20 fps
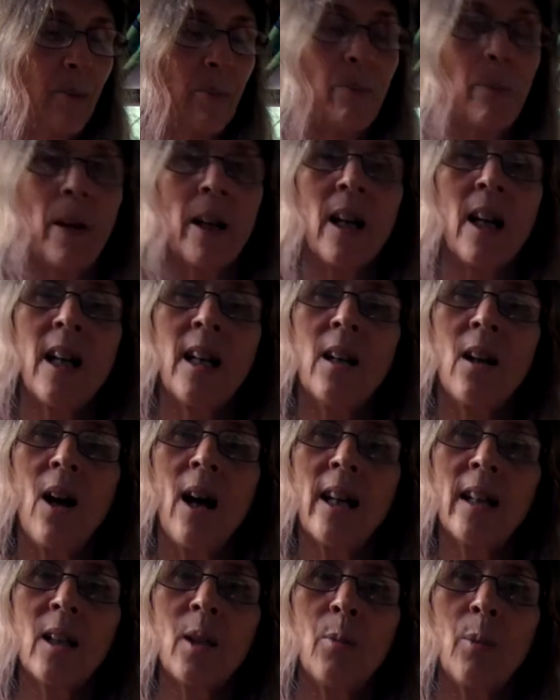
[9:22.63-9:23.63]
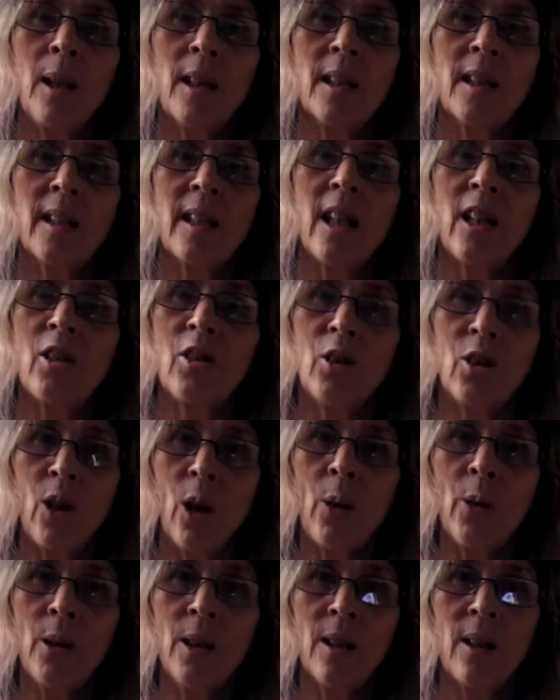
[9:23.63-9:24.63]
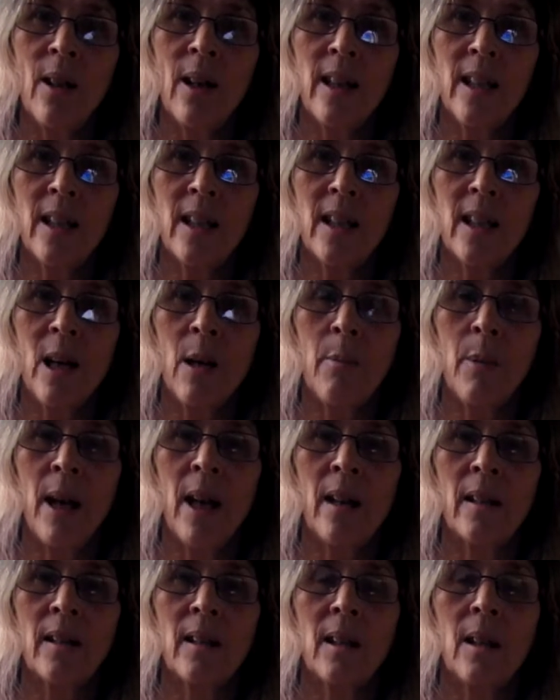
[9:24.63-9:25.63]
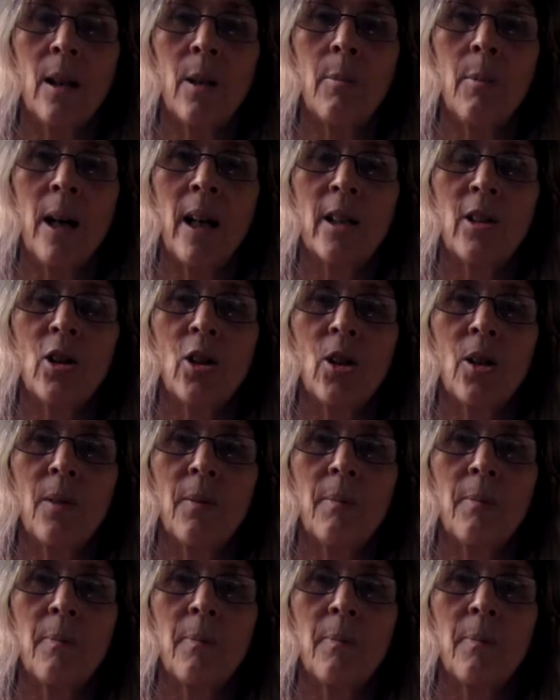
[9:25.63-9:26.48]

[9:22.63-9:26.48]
But I like the ones that don't like to come out so much,